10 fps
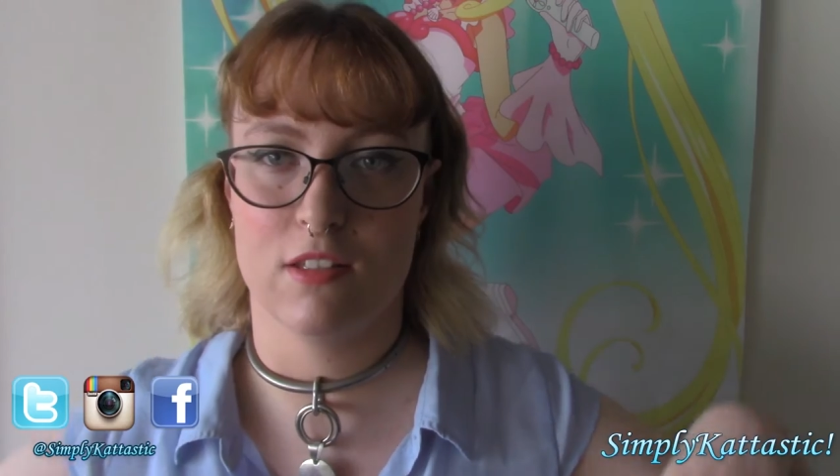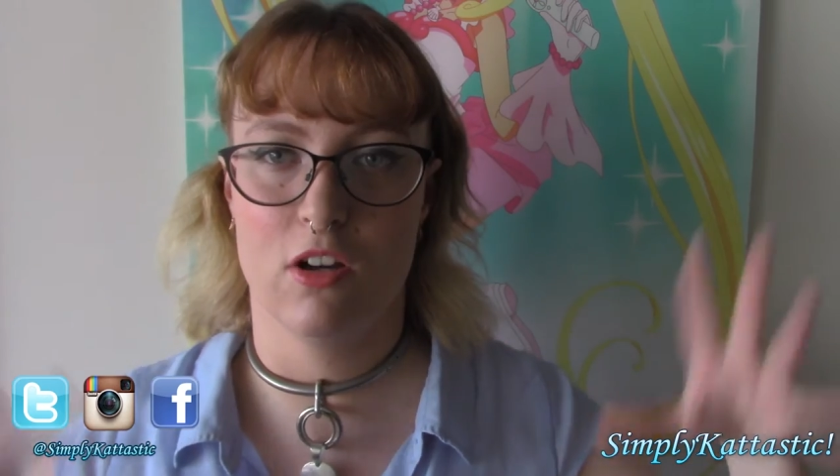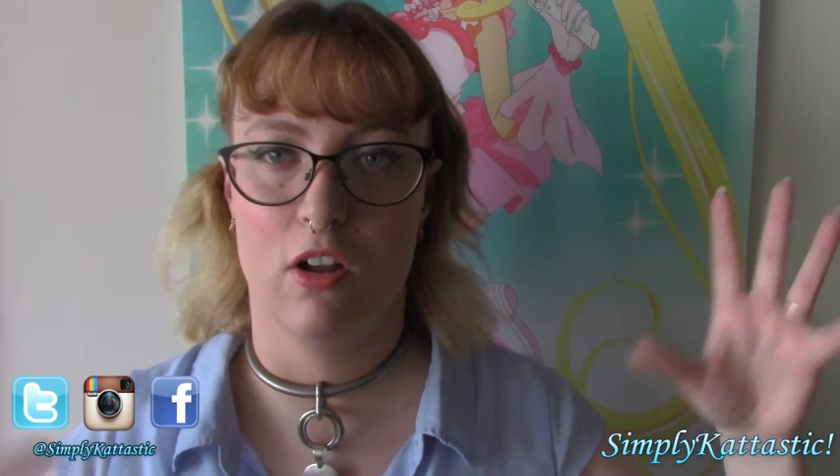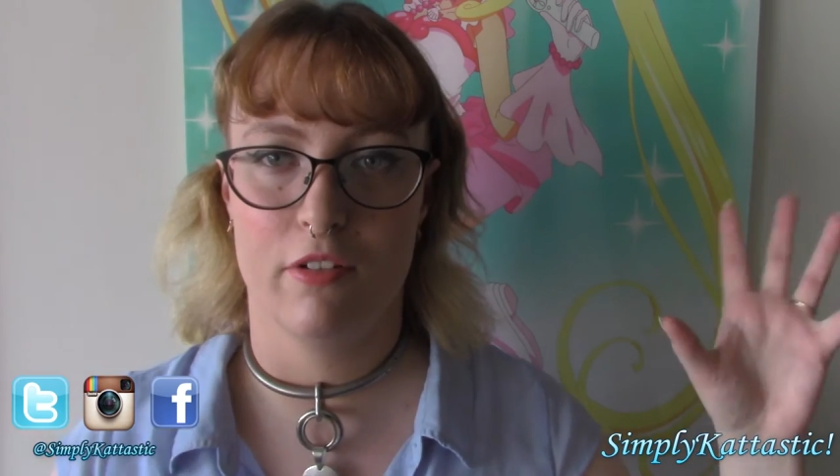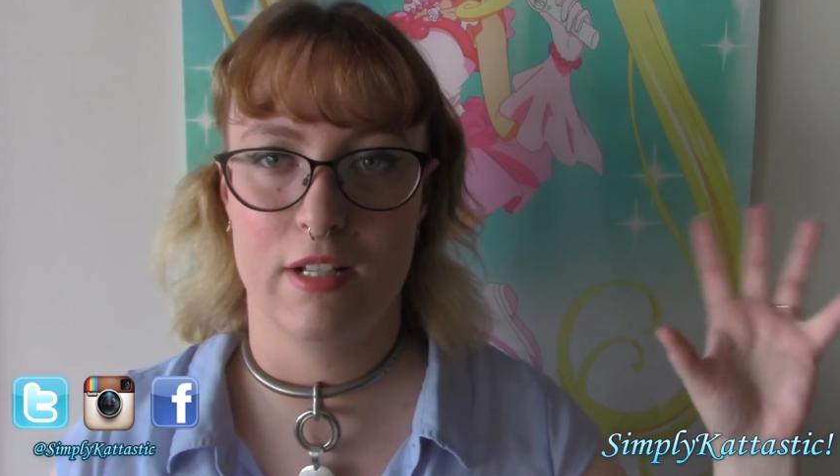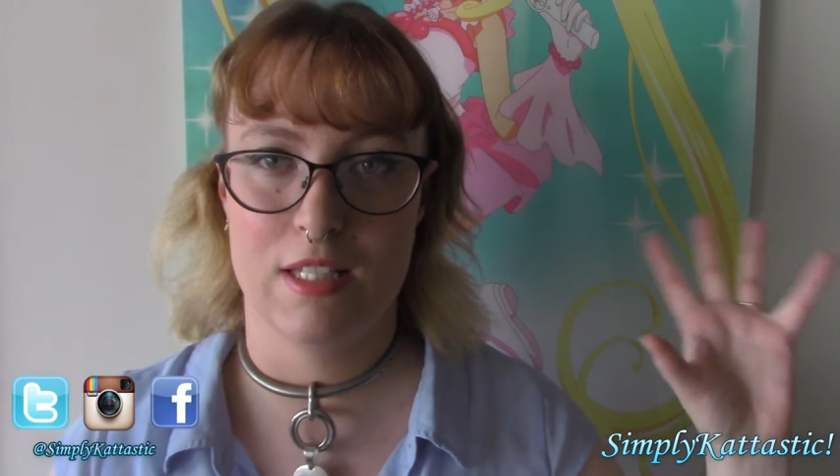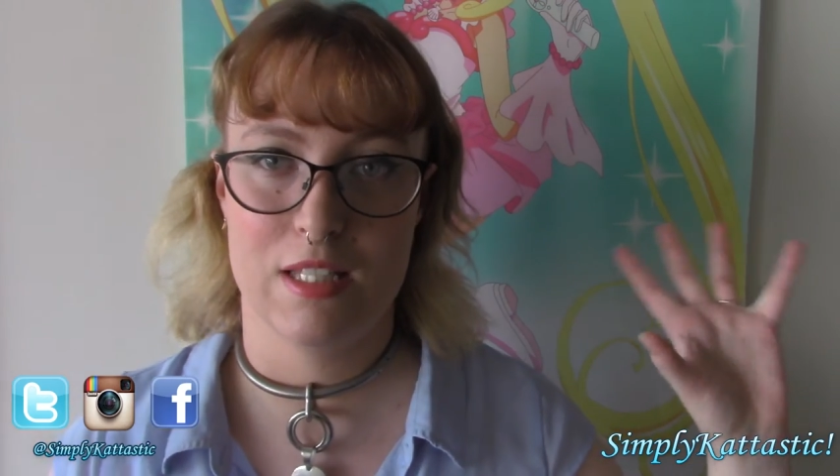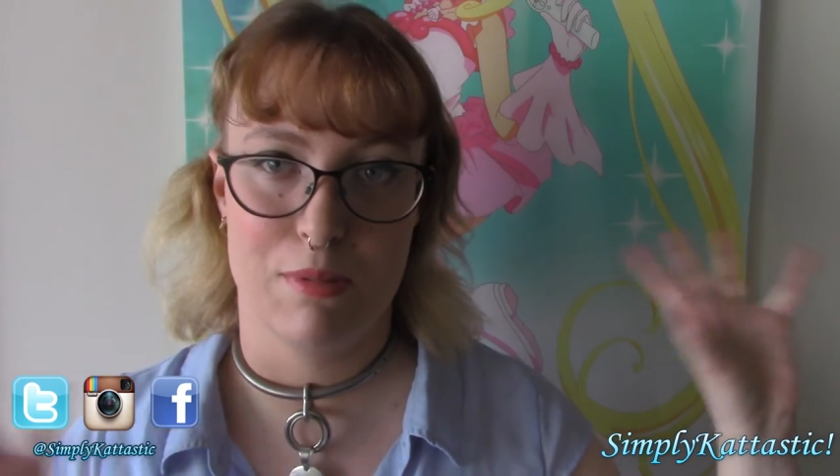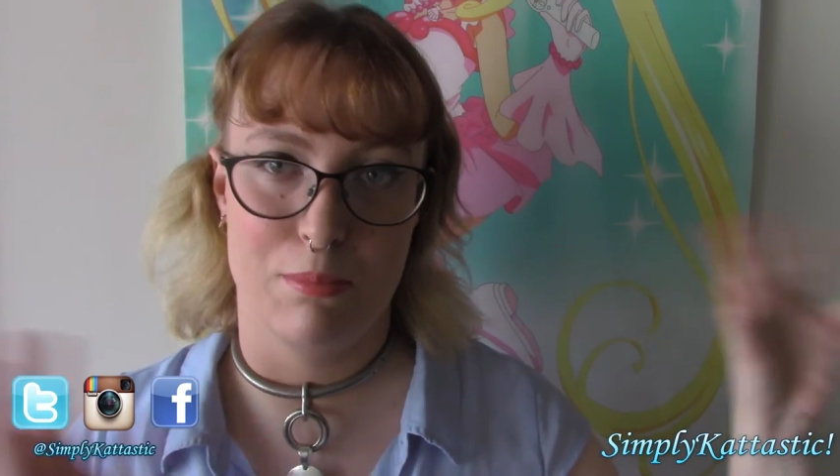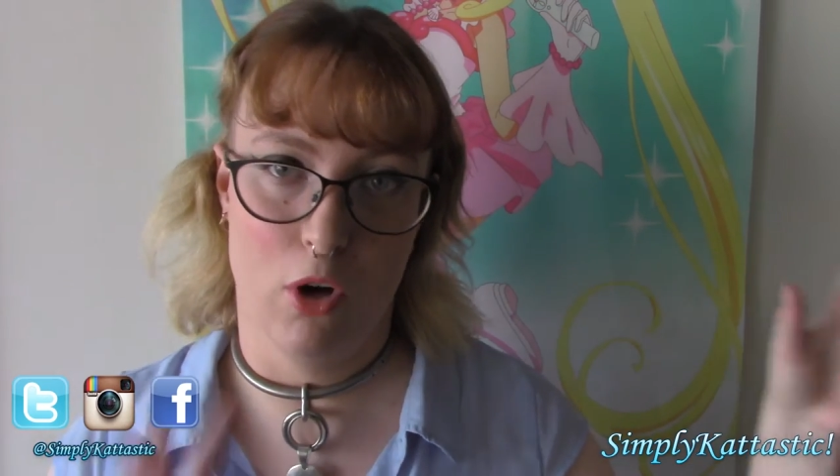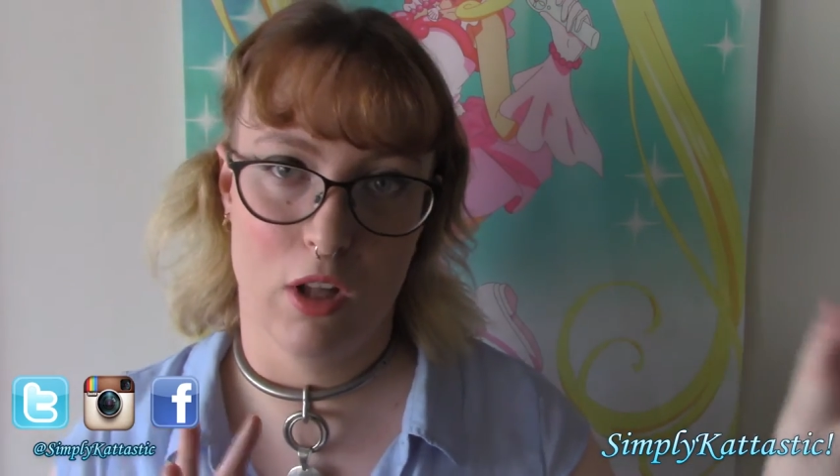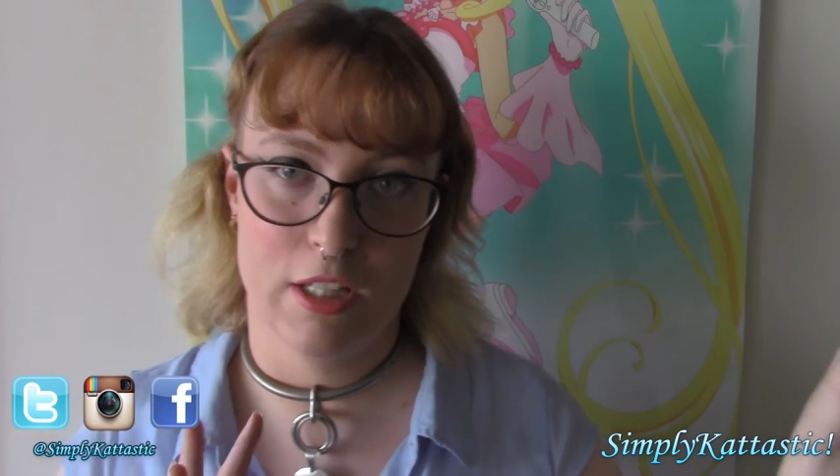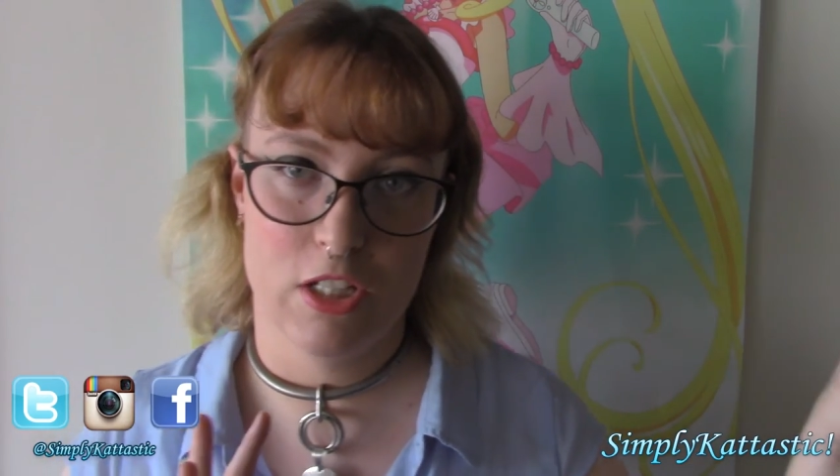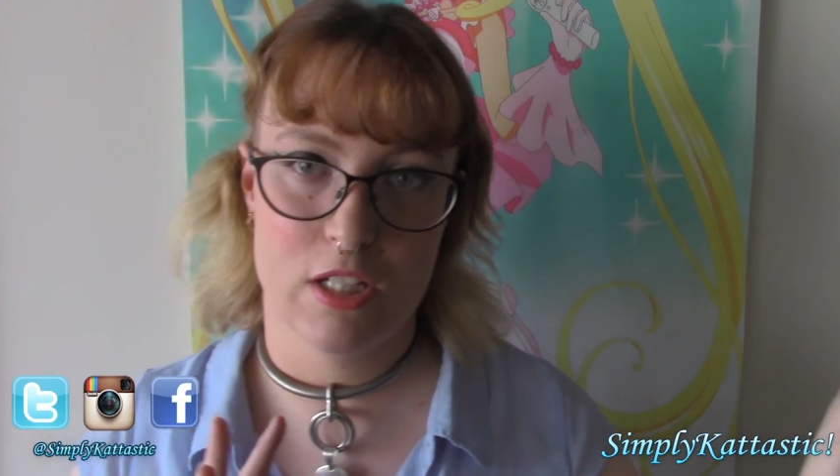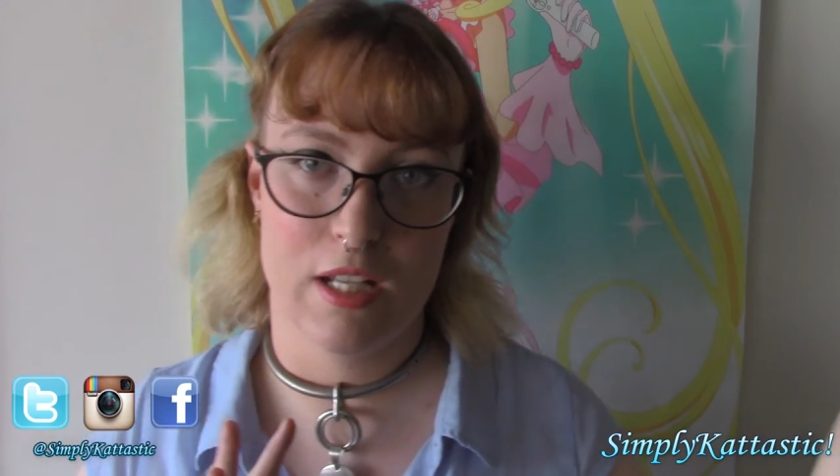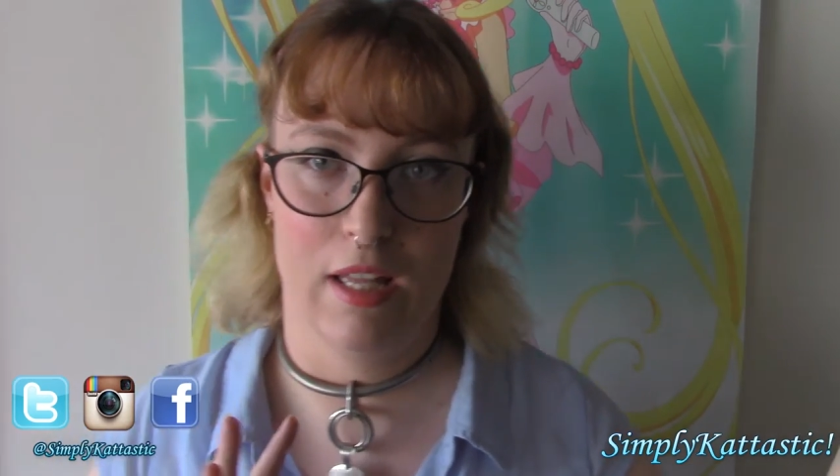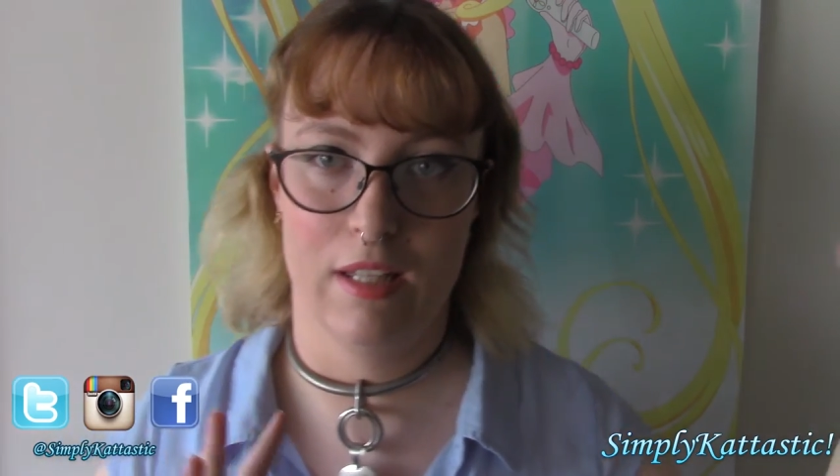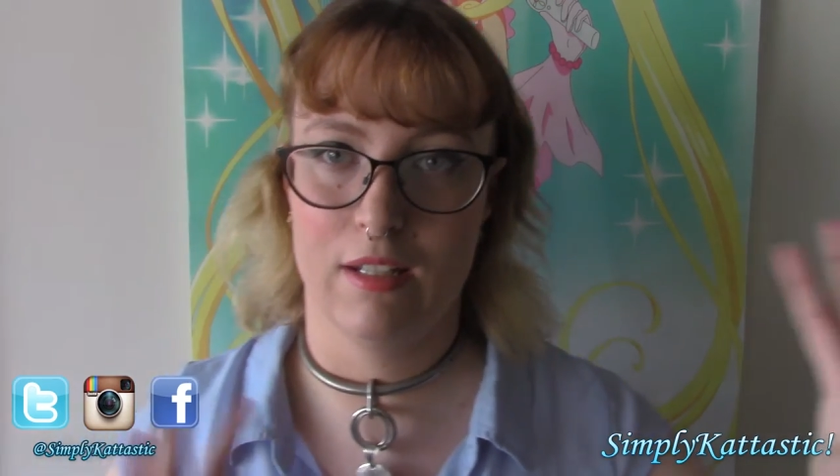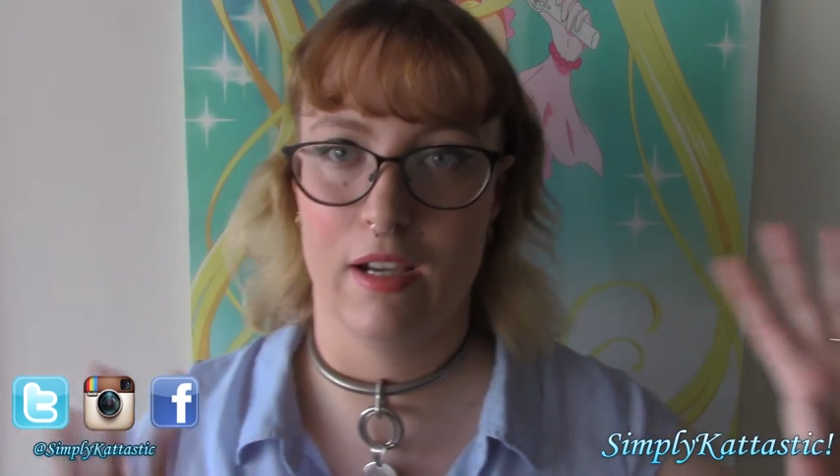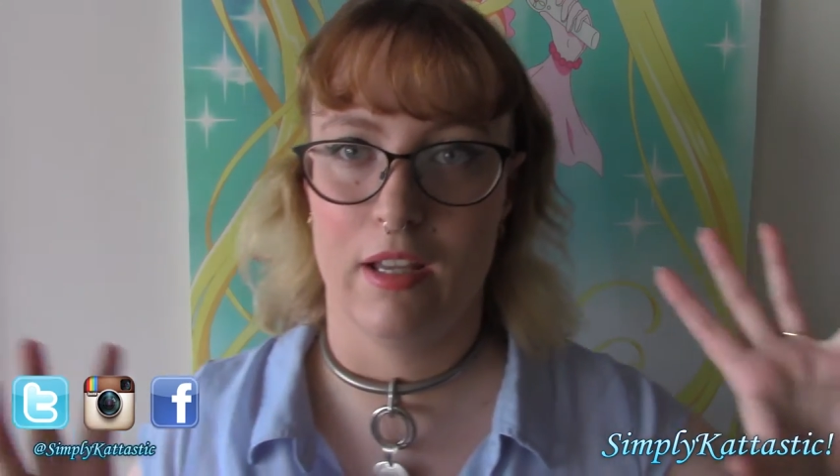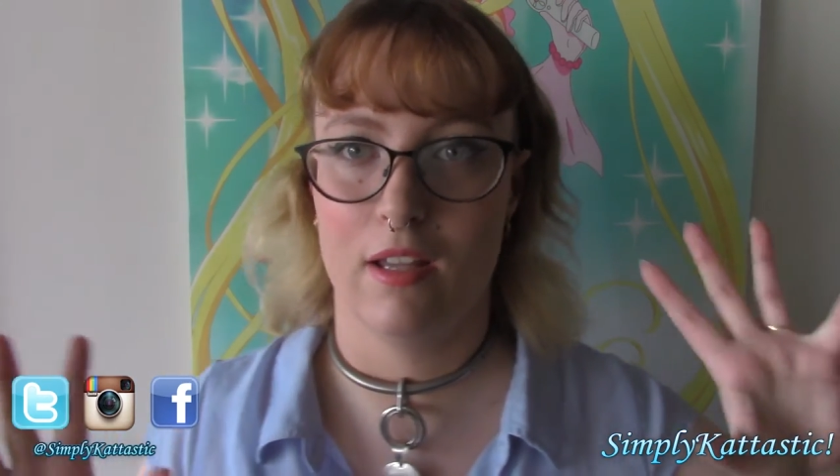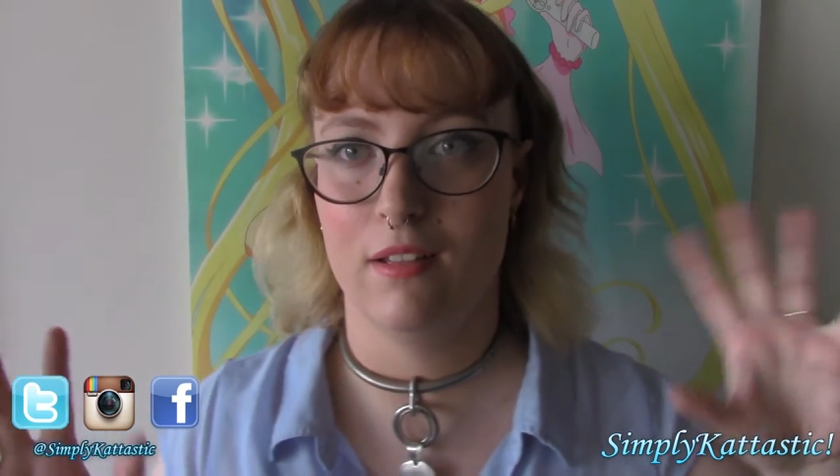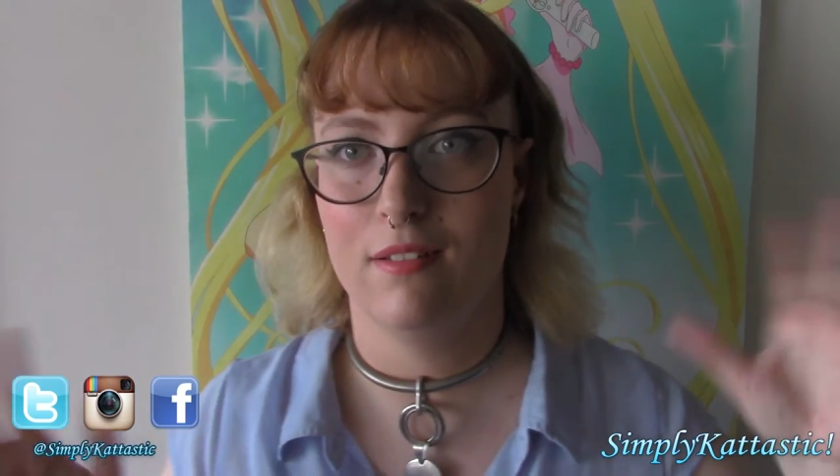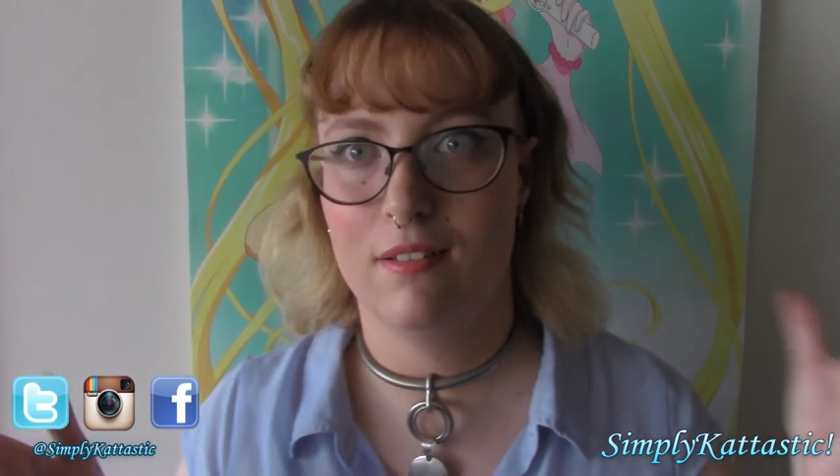the collar needs to be polished and I